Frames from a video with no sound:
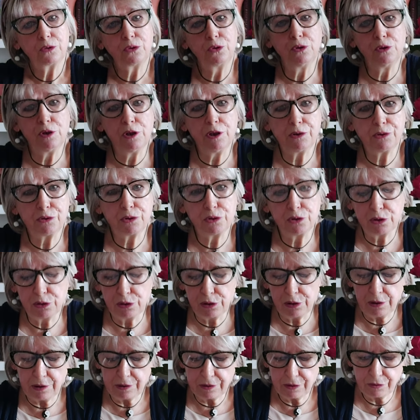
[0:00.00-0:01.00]

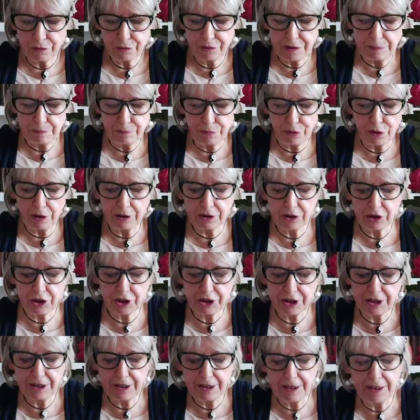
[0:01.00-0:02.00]
Guru
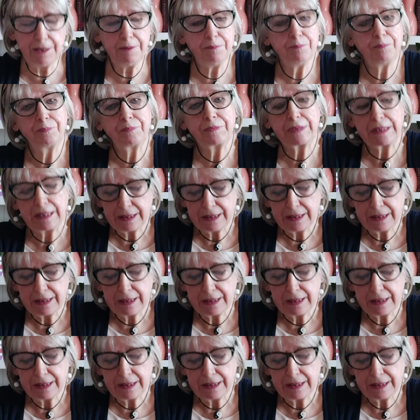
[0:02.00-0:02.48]
Rinpoche